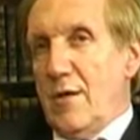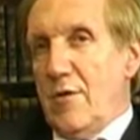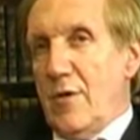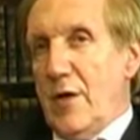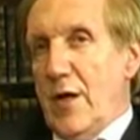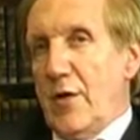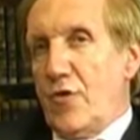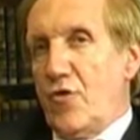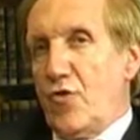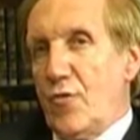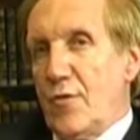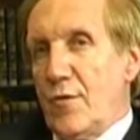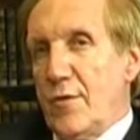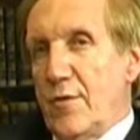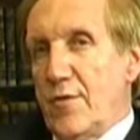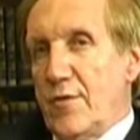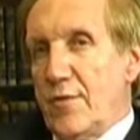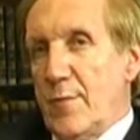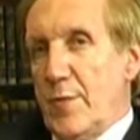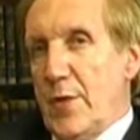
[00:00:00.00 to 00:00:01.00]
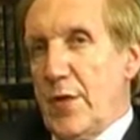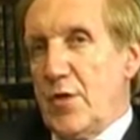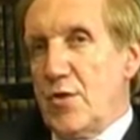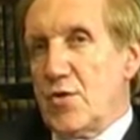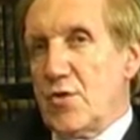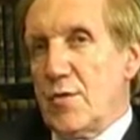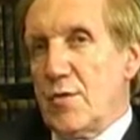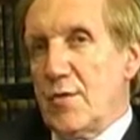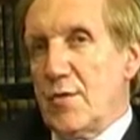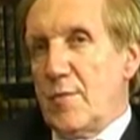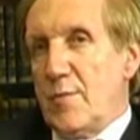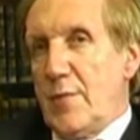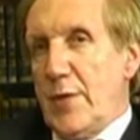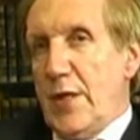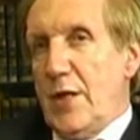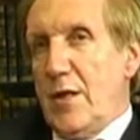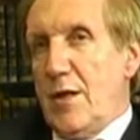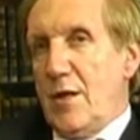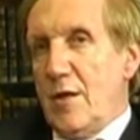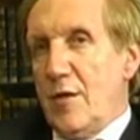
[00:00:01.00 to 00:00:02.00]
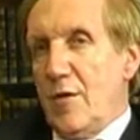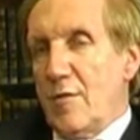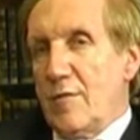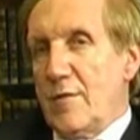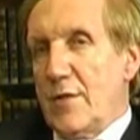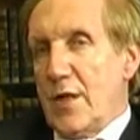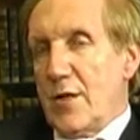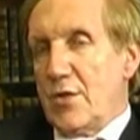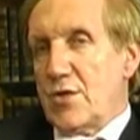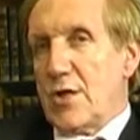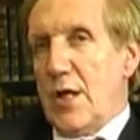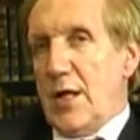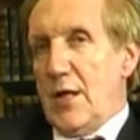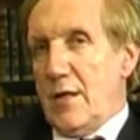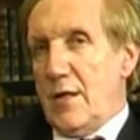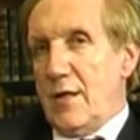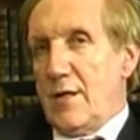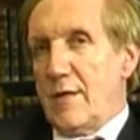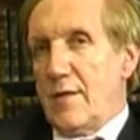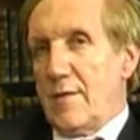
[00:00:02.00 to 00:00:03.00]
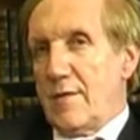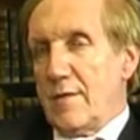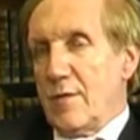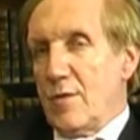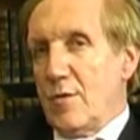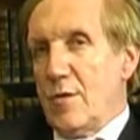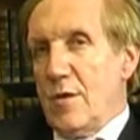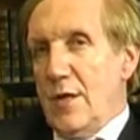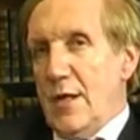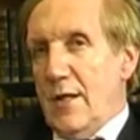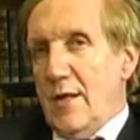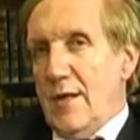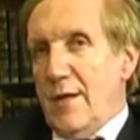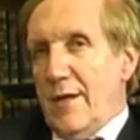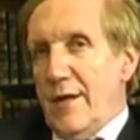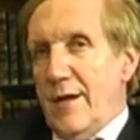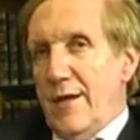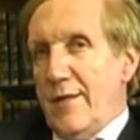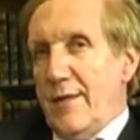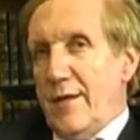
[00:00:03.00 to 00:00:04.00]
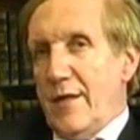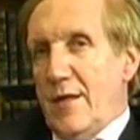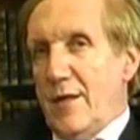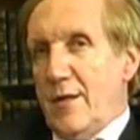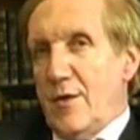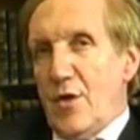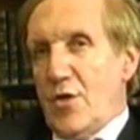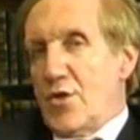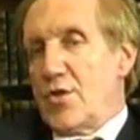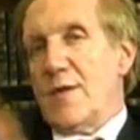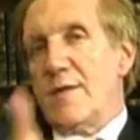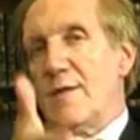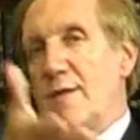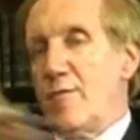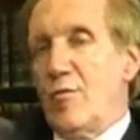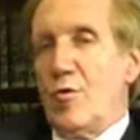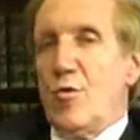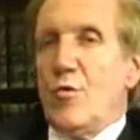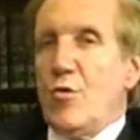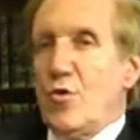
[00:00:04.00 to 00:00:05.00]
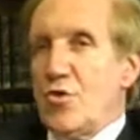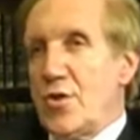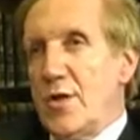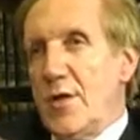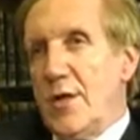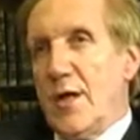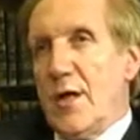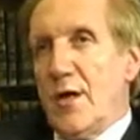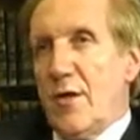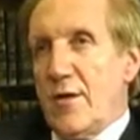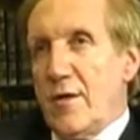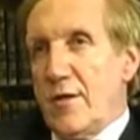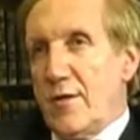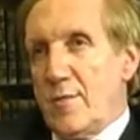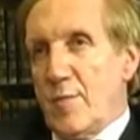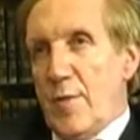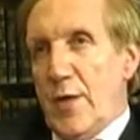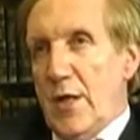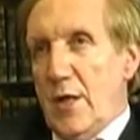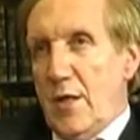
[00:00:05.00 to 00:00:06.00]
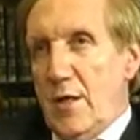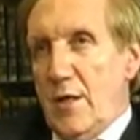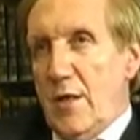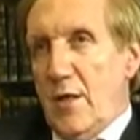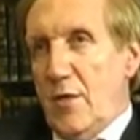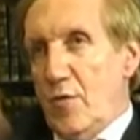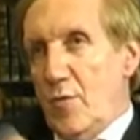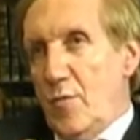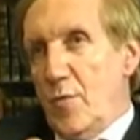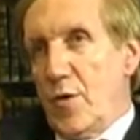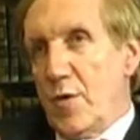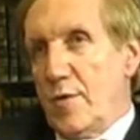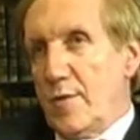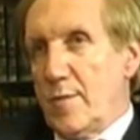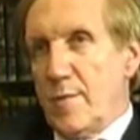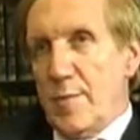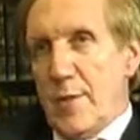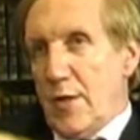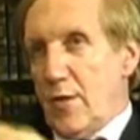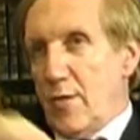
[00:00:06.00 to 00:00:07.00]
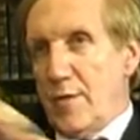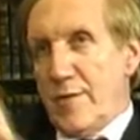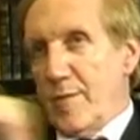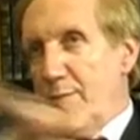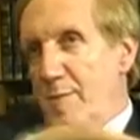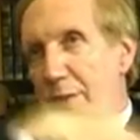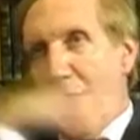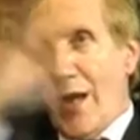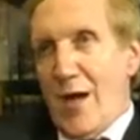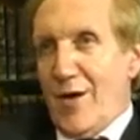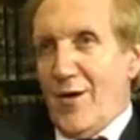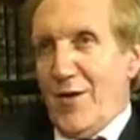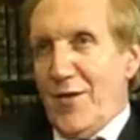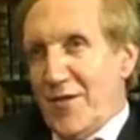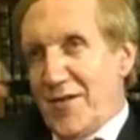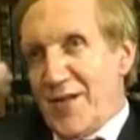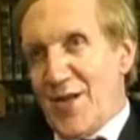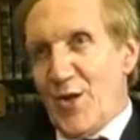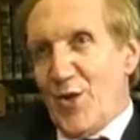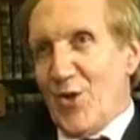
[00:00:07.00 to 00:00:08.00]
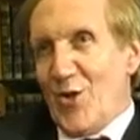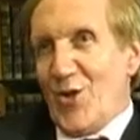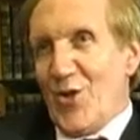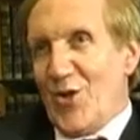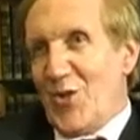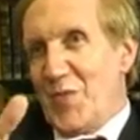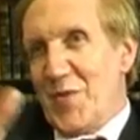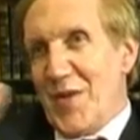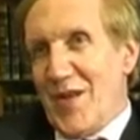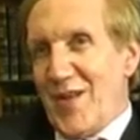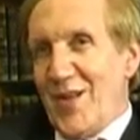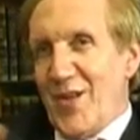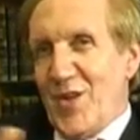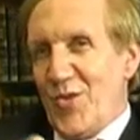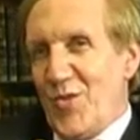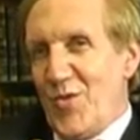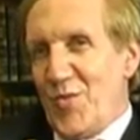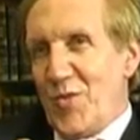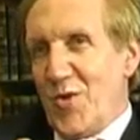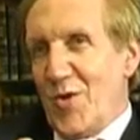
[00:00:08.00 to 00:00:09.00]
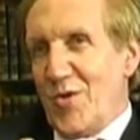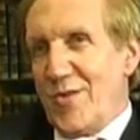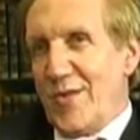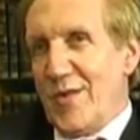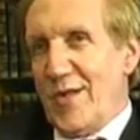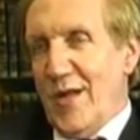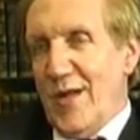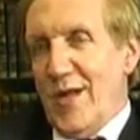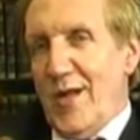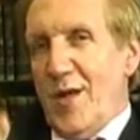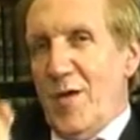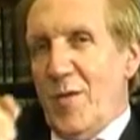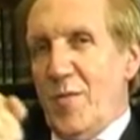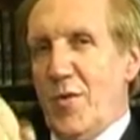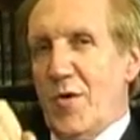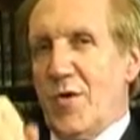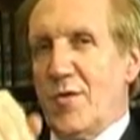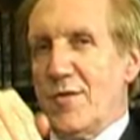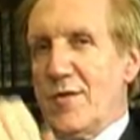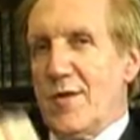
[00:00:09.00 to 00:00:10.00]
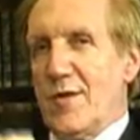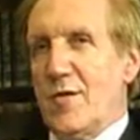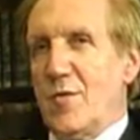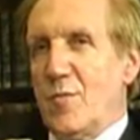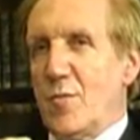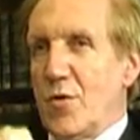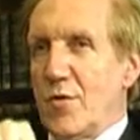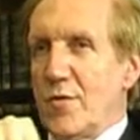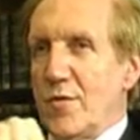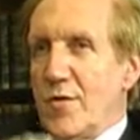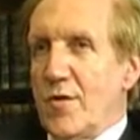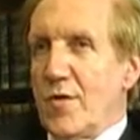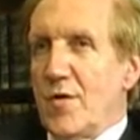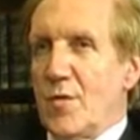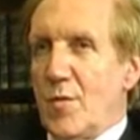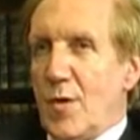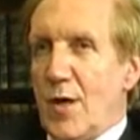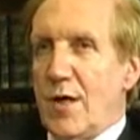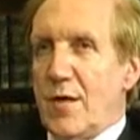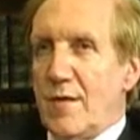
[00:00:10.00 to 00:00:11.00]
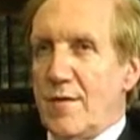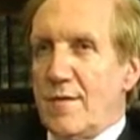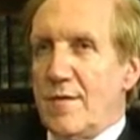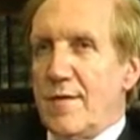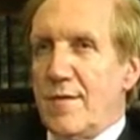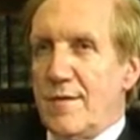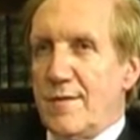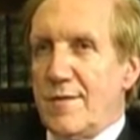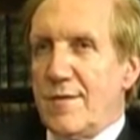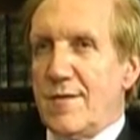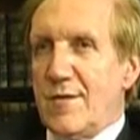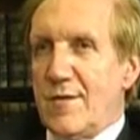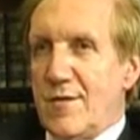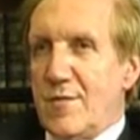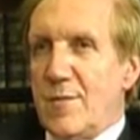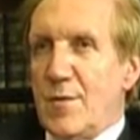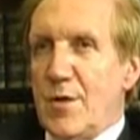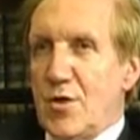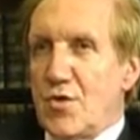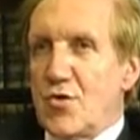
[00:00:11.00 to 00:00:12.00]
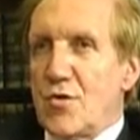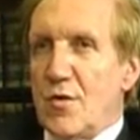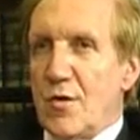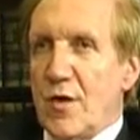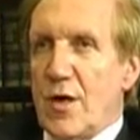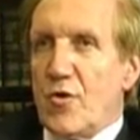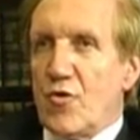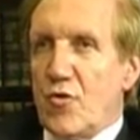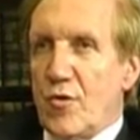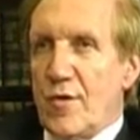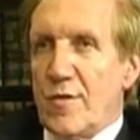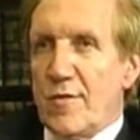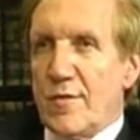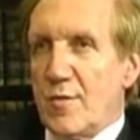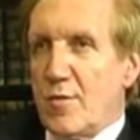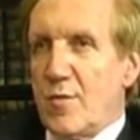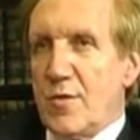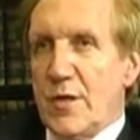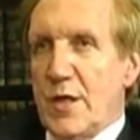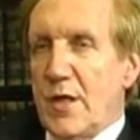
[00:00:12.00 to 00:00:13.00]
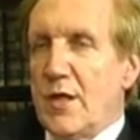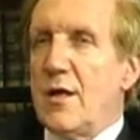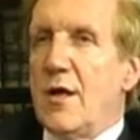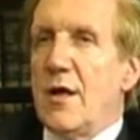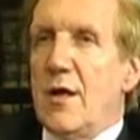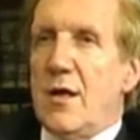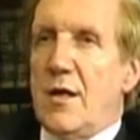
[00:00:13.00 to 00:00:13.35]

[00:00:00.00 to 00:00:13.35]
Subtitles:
rational, spiritual being of their child. So I think not just evolution cannot explain the new person, but also parents cannot explain the new person, because the new person requires this spiritual, rational soul that